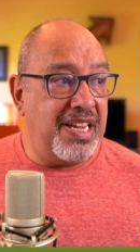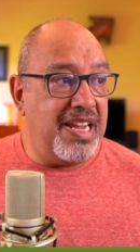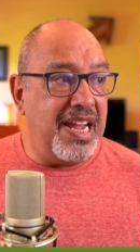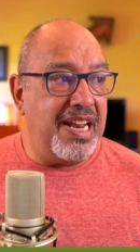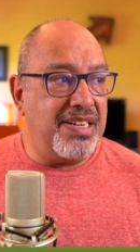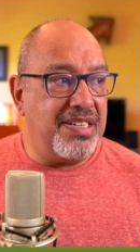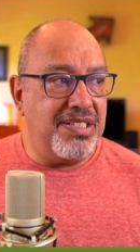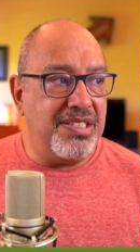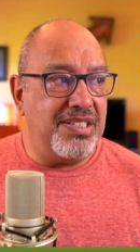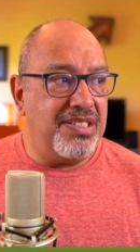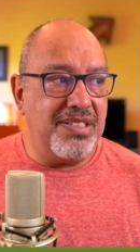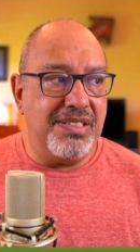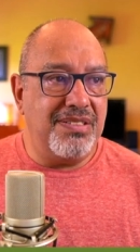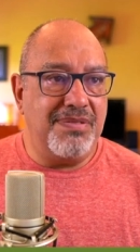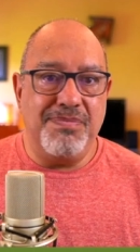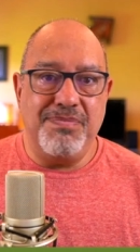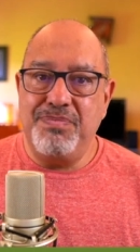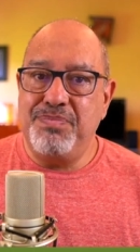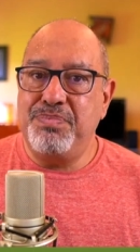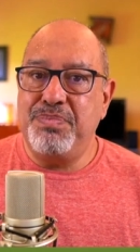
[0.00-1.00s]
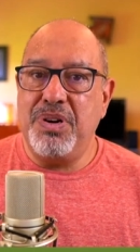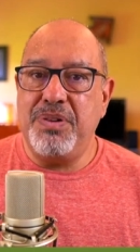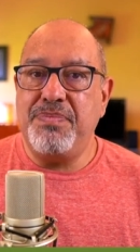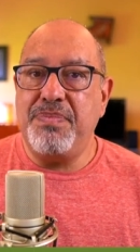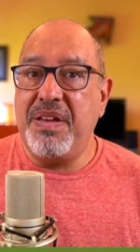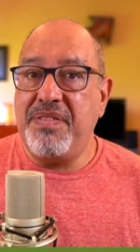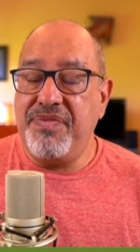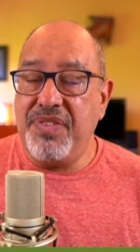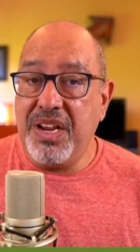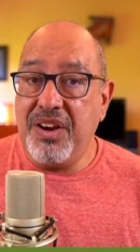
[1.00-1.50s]
can't put
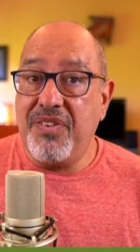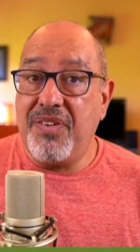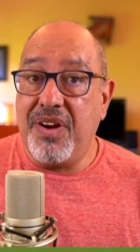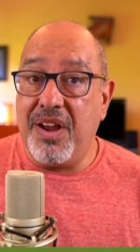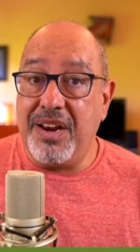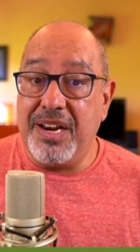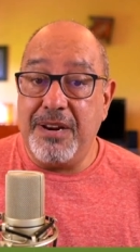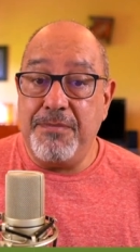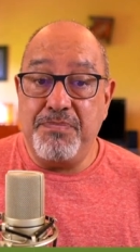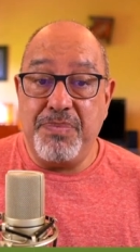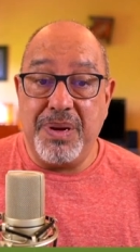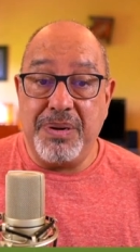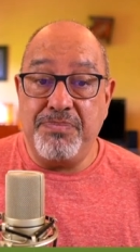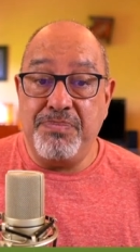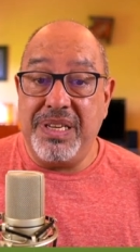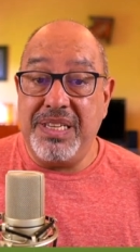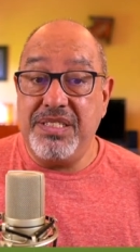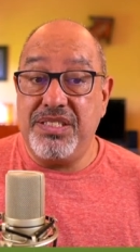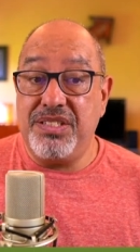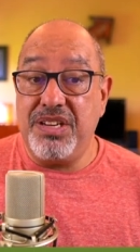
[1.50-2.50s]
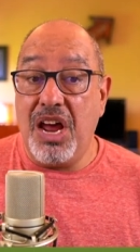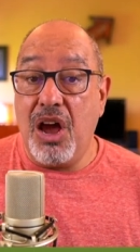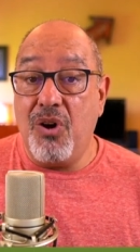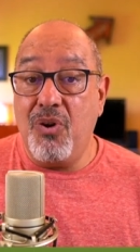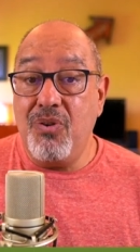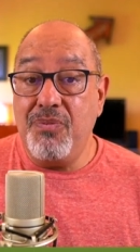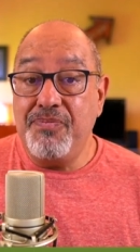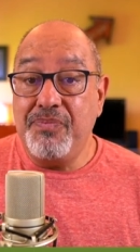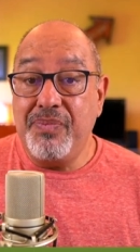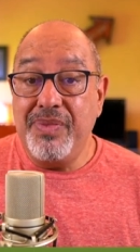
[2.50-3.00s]
my finger on it. But please
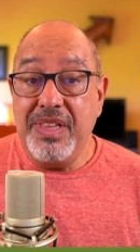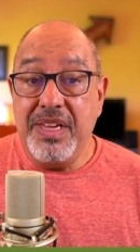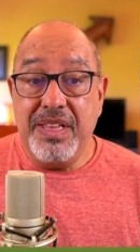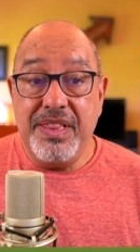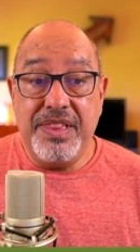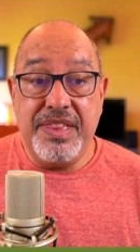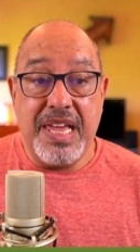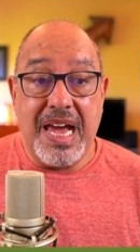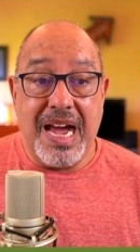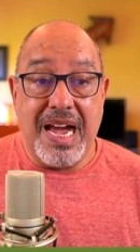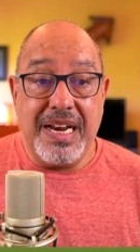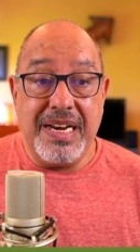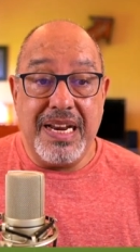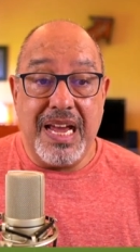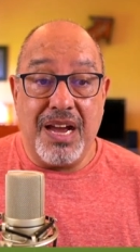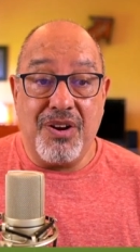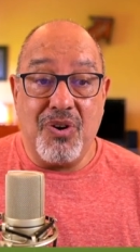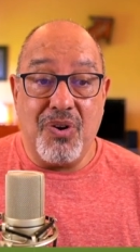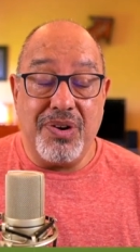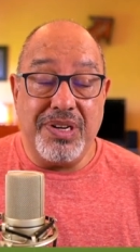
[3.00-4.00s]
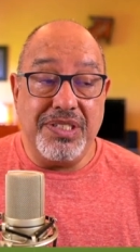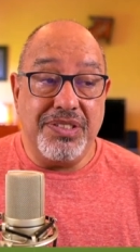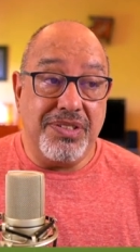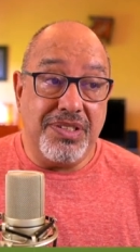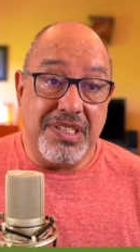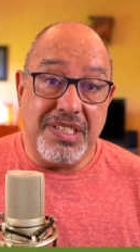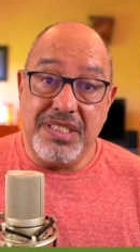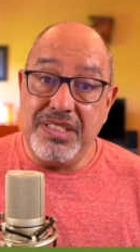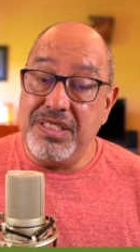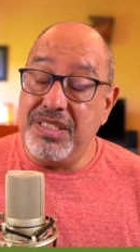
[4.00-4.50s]
know that according to
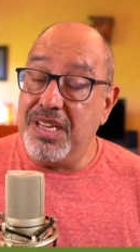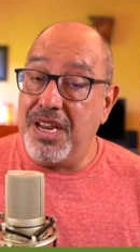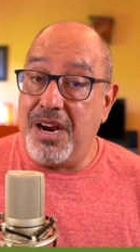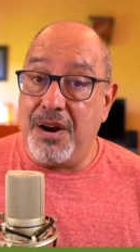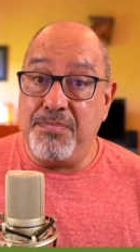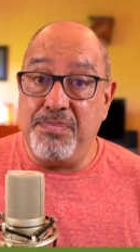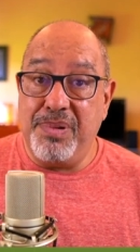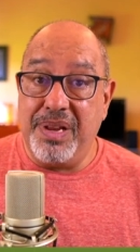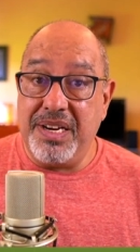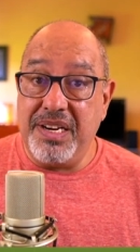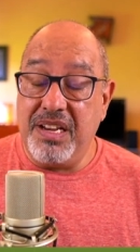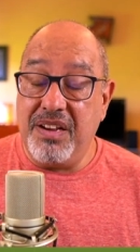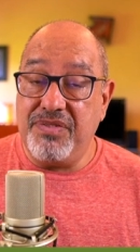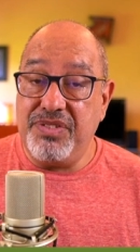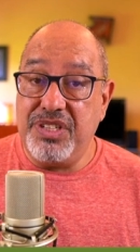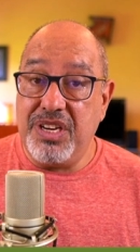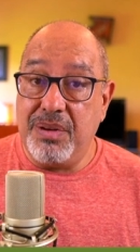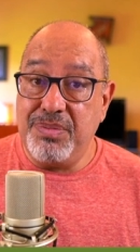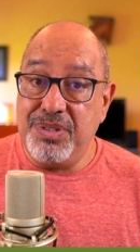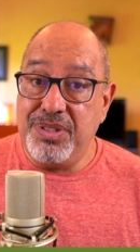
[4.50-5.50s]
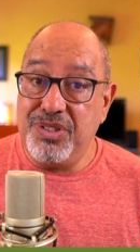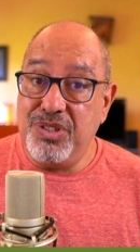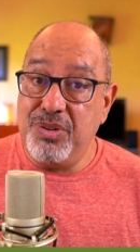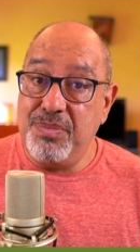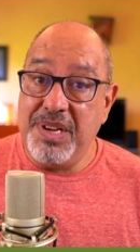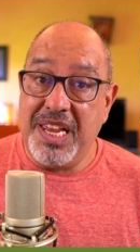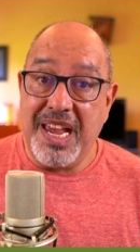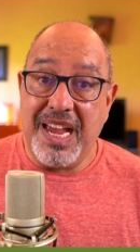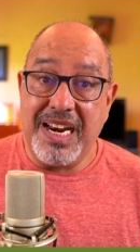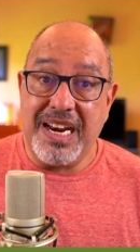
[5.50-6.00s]
this, there are plenty of jobs to
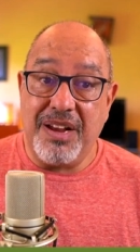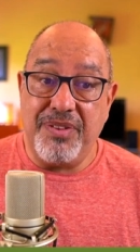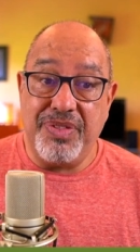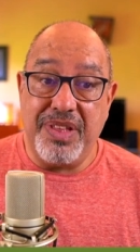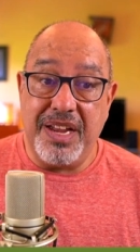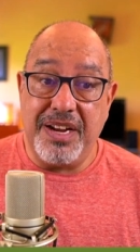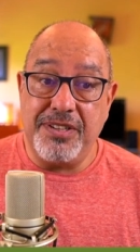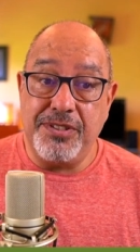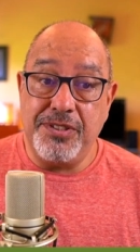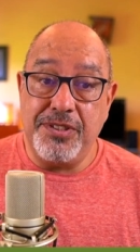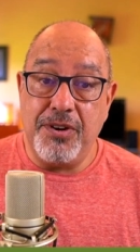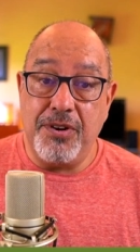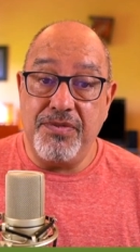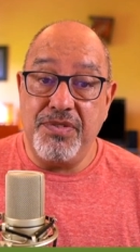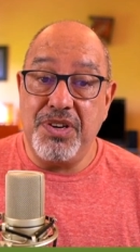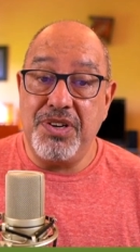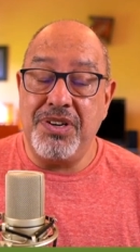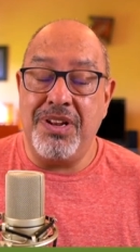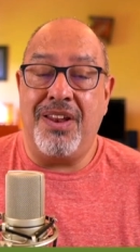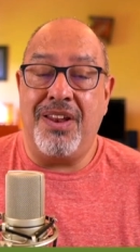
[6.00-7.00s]
be had out there. So if you're